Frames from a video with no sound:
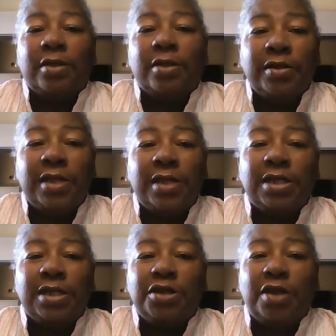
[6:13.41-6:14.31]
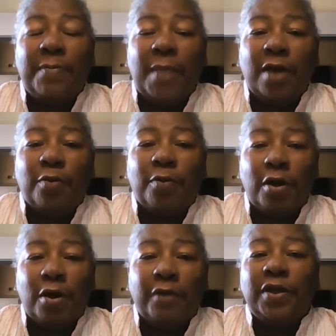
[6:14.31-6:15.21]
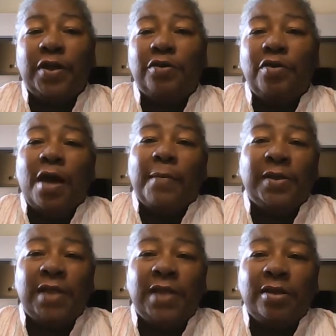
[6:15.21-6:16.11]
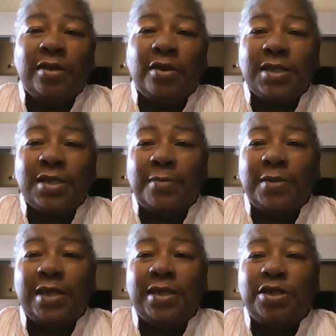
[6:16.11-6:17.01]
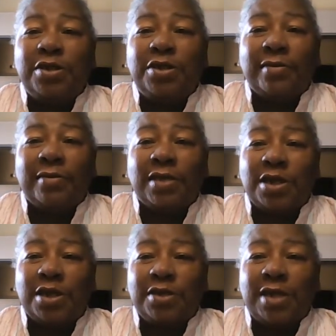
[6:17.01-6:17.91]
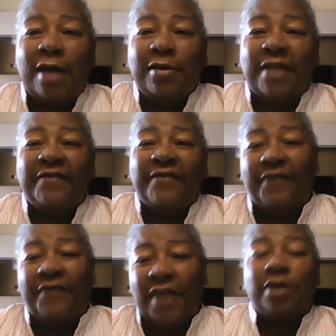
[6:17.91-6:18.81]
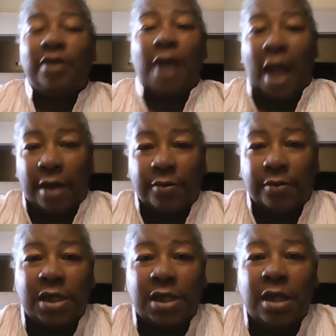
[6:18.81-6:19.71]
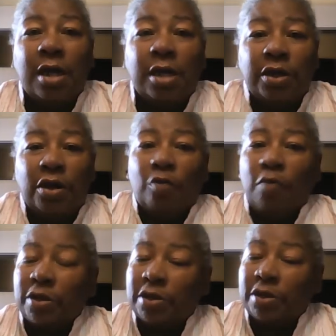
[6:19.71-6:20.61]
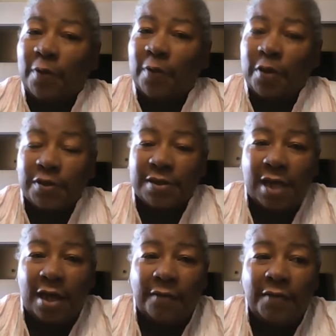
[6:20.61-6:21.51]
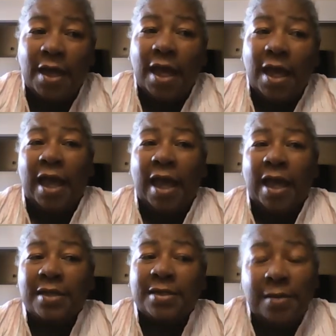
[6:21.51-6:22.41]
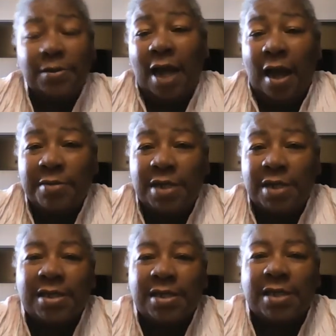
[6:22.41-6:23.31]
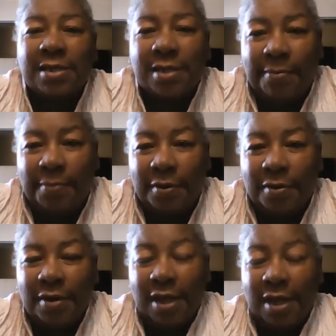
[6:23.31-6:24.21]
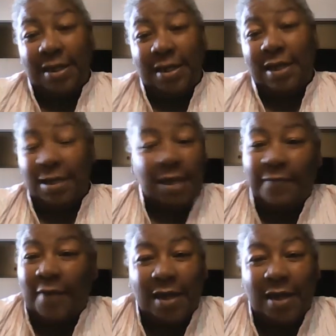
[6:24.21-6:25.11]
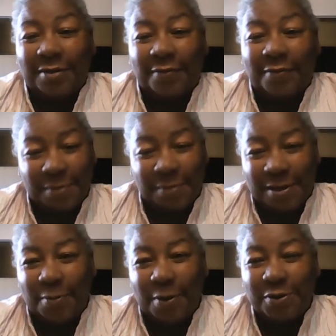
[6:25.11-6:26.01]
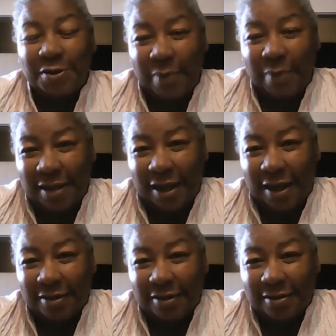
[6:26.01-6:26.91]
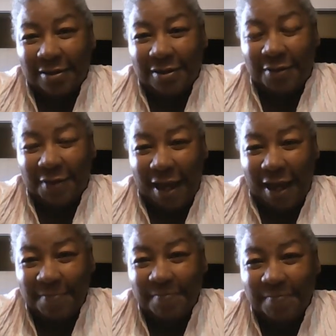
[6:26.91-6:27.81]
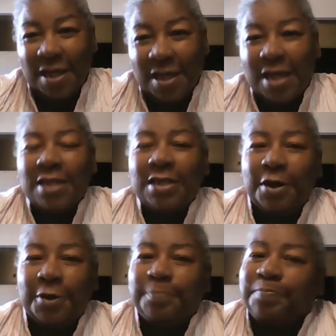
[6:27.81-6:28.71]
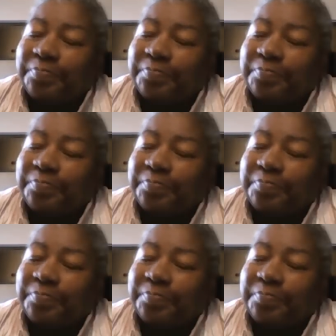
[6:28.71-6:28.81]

there are things that you can make work for you, but then there are some things that you have to search out and figure out, whether it's for yourself. And sometimes it's as simple as getting advice from someone who's been there. Okay? So